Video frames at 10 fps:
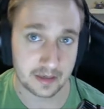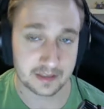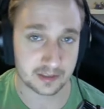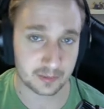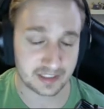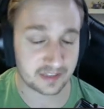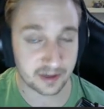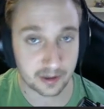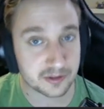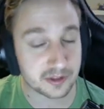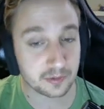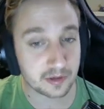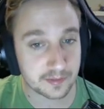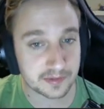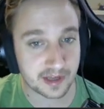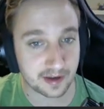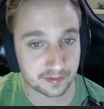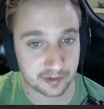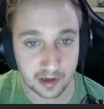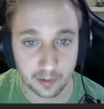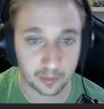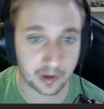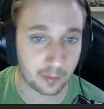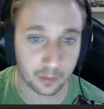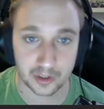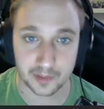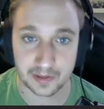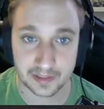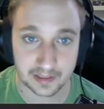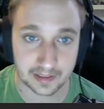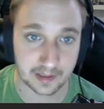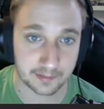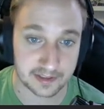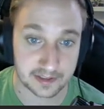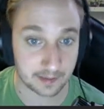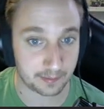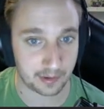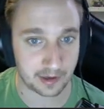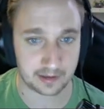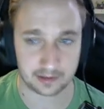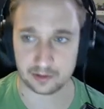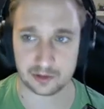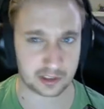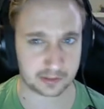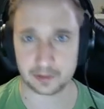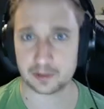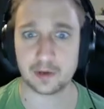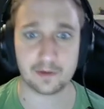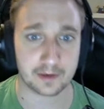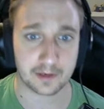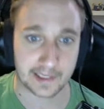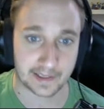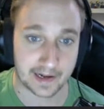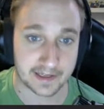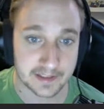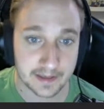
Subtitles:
so we can get the notes and rhythms down for now. We're not worried about getting it up to tempo yet, just like we do every day in class.